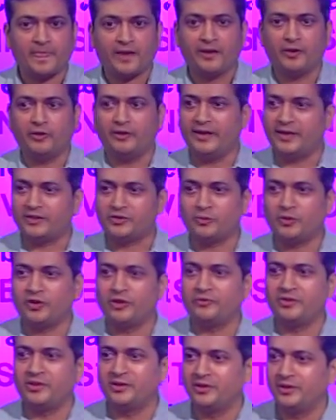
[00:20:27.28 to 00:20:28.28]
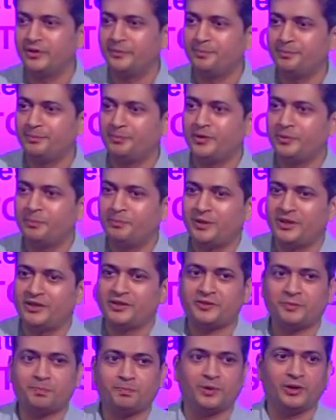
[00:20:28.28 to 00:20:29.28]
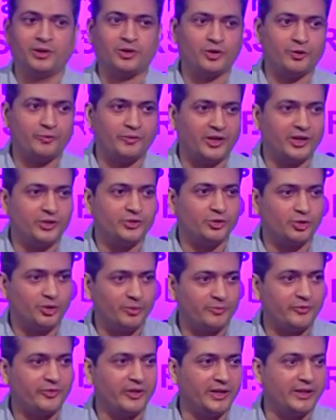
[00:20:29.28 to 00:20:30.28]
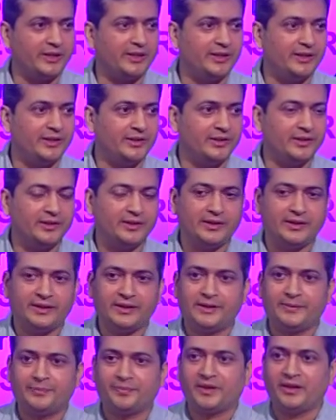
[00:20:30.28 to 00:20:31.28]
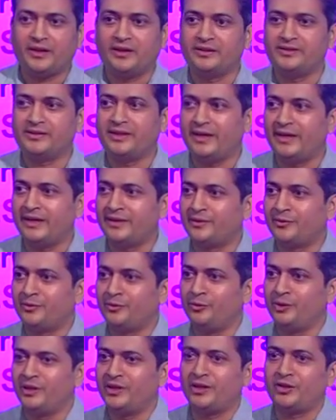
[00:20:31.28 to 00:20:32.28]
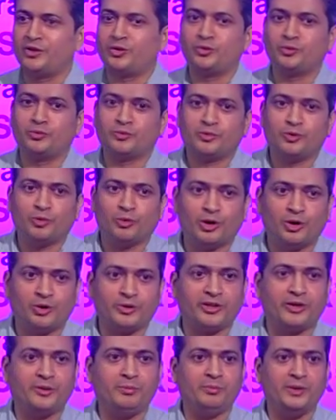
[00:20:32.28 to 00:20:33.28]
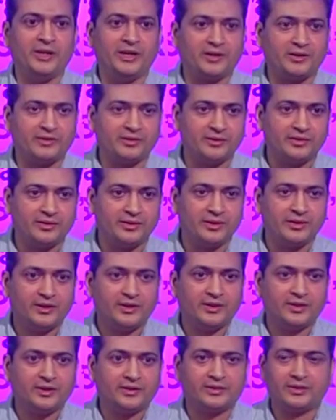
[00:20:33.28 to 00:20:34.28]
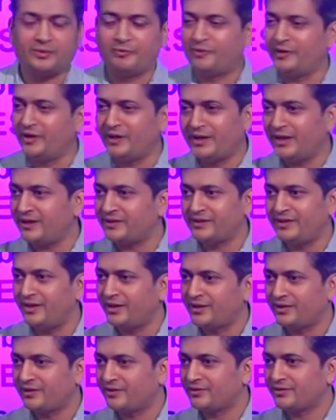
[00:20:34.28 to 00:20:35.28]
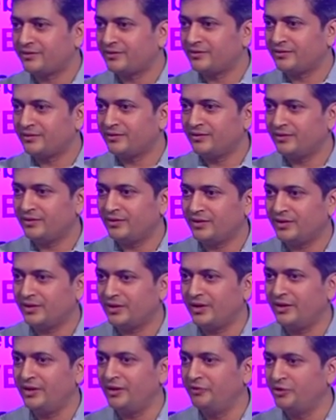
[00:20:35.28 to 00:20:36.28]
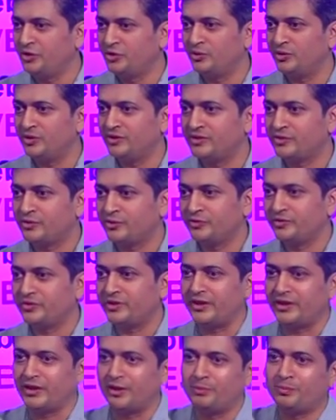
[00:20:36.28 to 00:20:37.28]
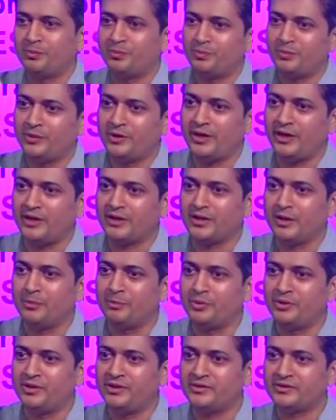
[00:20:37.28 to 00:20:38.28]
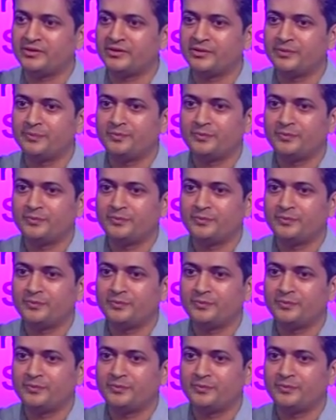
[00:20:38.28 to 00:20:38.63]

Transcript: And that's one of the biggest perk of our job, frankly, is that we get to go out and meet some fantastic individuals who set up great companies.